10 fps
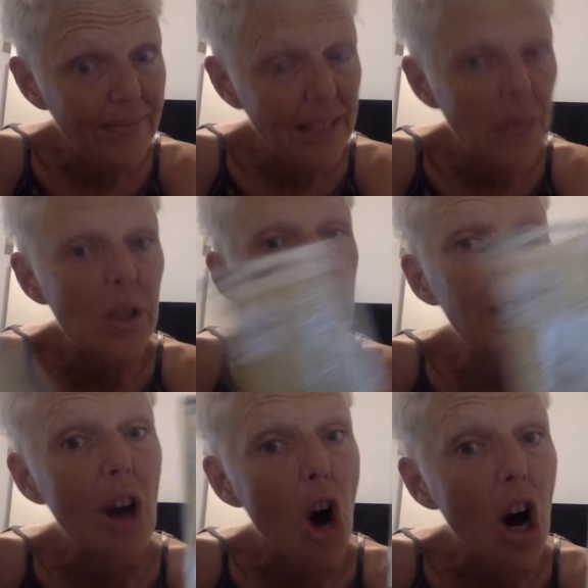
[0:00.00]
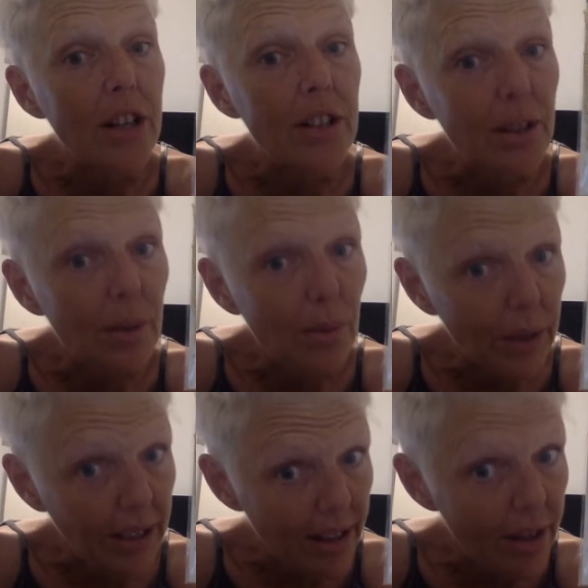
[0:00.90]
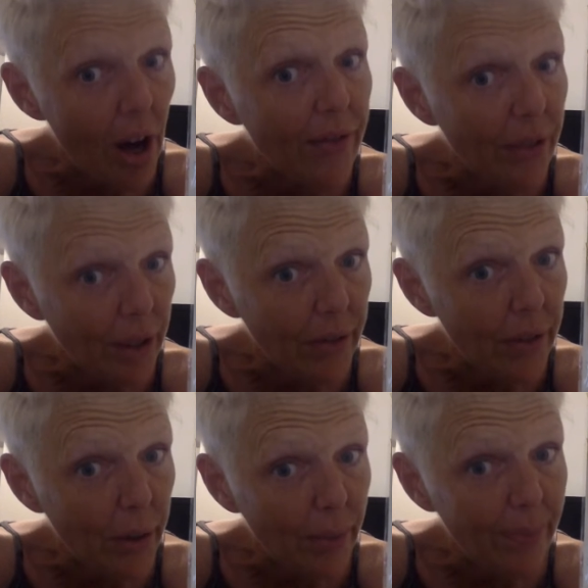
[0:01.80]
This was beyond really thoughtful of you.